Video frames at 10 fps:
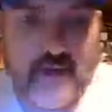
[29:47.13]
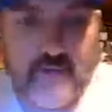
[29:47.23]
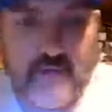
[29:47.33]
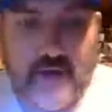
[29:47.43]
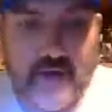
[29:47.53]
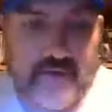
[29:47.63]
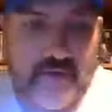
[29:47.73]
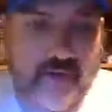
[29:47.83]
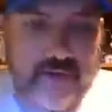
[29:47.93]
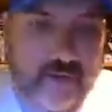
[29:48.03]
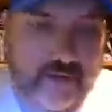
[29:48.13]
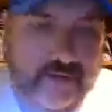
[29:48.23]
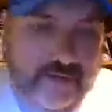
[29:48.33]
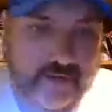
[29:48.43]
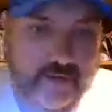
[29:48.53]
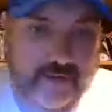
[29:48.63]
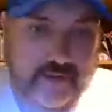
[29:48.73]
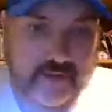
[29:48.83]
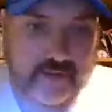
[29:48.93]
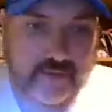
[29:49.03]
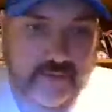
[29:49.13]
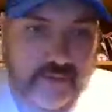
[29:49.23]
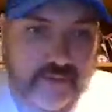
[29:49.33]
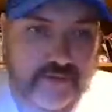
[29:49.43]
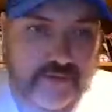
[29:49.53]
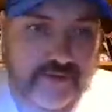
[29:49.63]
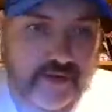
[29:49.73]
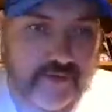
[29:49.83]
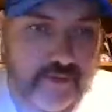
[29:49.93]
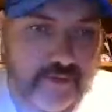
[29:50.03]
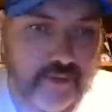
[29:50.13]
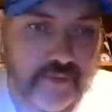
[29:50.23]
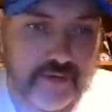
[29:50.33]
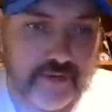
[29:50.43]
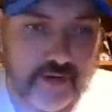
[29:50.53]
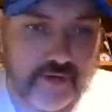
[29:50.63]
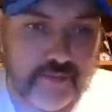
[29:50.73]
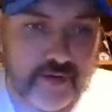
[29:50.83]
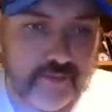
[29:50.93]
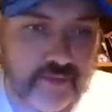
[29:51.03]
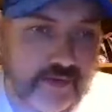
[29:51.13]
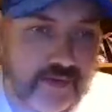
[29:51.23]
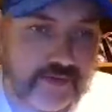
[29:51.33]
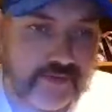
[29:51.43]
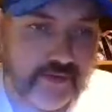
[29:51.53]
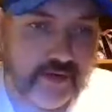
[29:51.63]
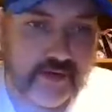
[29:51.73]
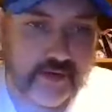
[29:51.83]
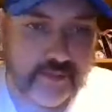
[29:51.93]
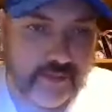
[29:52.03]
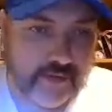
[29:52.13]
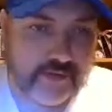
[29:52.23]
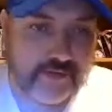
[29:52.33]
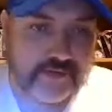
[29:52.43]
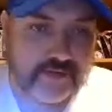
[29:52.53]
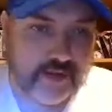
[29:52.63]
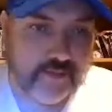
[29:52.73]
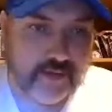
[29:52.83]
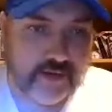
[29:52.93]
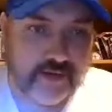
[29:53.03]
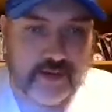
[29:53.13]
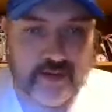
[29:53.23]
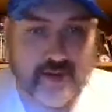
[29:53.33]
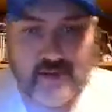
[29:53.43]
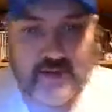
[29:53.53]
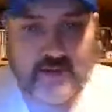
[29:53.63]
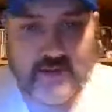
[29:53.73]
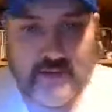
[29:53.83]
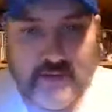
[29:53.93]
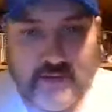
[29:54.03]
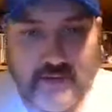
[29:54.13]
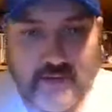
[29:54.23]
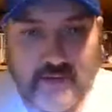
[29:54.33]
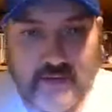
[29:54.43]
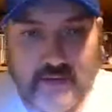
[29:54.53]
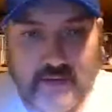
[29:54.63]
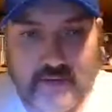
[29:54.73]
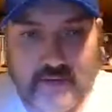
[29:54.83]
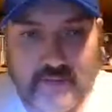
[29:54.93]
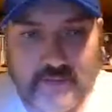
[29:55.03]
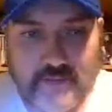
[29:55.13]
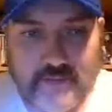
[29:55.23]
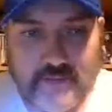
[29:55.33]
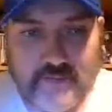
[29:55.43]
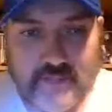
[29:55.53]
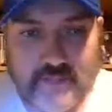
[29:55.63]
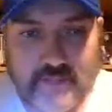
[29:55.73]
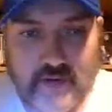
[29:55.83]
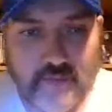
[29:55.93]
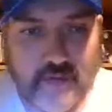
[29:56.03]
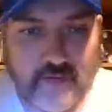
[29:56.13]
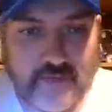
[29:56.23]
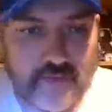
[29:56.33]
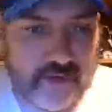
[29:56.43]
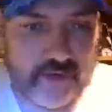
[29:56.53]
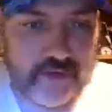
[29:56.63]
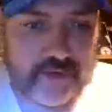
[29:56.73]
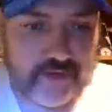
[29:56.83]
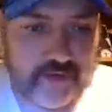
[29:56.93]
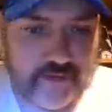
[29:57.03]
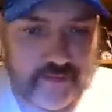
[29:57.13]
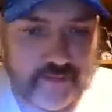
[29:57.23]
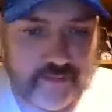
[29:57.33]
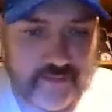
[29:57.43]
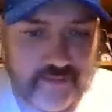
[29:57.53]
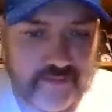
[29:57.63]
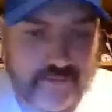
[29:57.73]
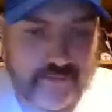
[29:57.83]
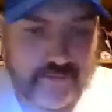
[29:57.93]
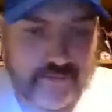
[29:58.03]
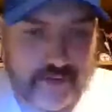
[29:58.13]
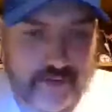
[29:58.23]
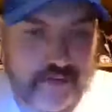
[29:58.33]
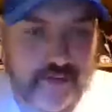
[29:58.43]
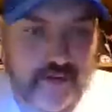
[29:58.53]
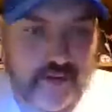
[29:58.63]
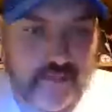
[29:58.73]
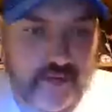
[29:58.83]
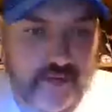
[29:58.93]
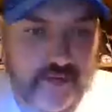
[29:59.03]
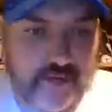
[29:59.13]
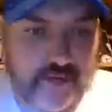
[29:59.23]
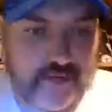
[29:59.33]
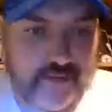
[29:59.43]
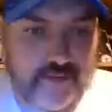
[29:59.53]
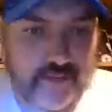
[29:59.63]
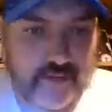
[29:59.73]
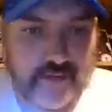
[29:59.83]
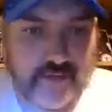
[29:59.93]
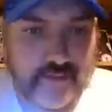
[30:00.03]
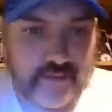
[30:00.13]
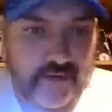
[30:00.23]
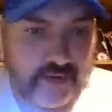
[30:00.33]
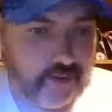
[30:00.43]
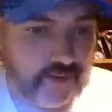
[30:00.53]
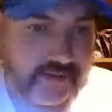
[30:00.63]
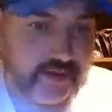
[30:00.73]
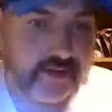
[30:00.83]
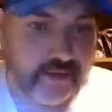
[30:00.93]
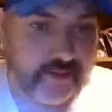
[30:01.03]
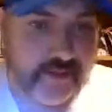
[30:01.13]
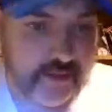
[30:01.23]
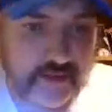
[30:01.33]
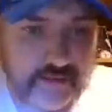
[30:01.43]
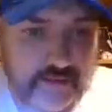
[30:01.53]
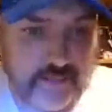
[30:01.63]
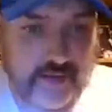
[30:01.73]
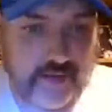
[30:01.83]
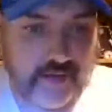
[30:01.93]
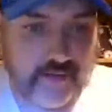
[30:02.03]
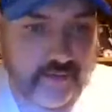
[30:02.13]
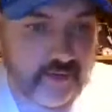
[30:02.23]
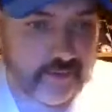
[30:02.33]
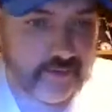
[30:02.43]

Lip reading: You have any questions or want stuff you want me to talk about on my next video, please email me. Uh, don't be afraid to send me emails. If you know, everybody's got their opinions. I mean, it ain't gonna hurt my